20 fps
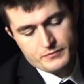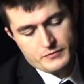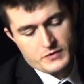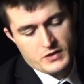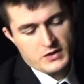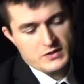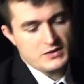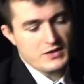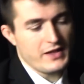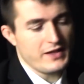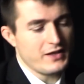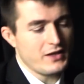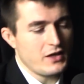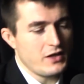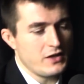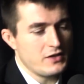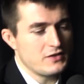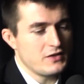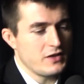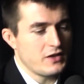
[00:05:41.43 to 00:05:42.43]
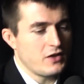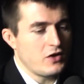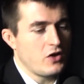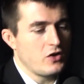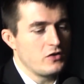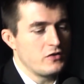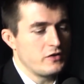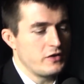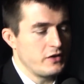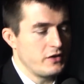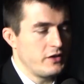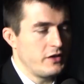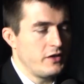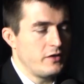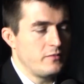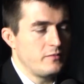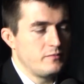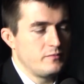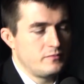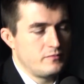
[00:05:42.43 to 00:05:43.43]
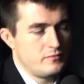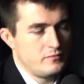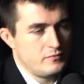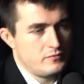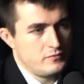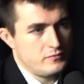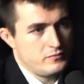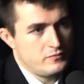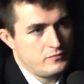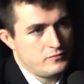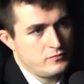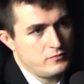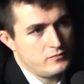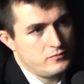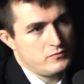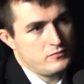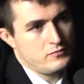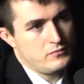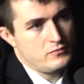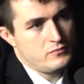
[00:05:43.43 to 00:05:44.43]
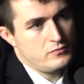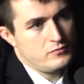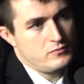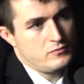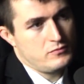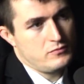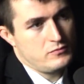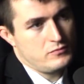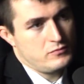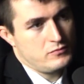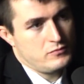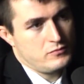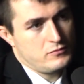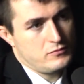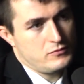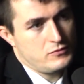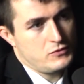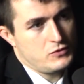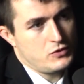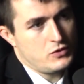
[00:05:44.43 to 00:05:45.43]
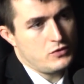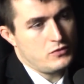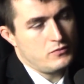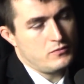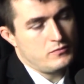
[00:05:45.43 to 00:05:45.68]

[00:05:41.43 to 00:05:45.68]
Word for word: but it's like a, it's like it was, coloring. But yeah. it was very lucky that we worked for the United States. Sure.